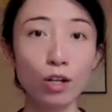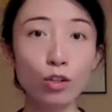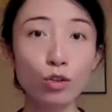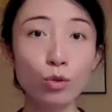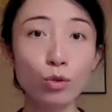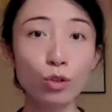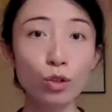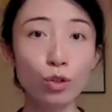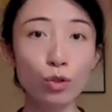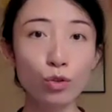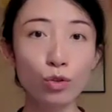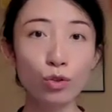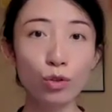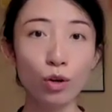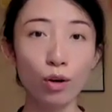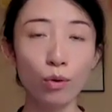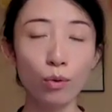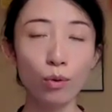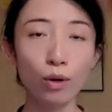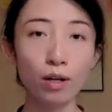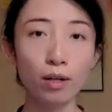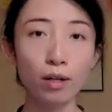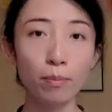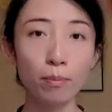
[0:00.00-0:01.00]
to use
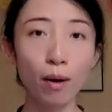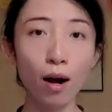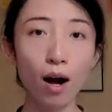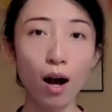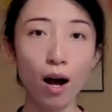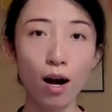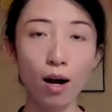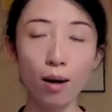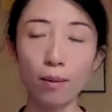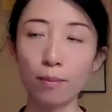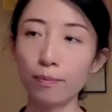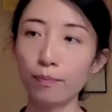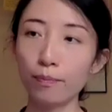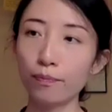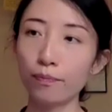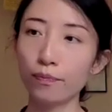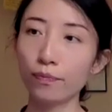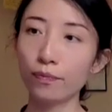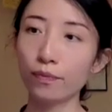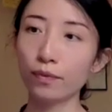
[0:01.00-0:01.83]
our palm.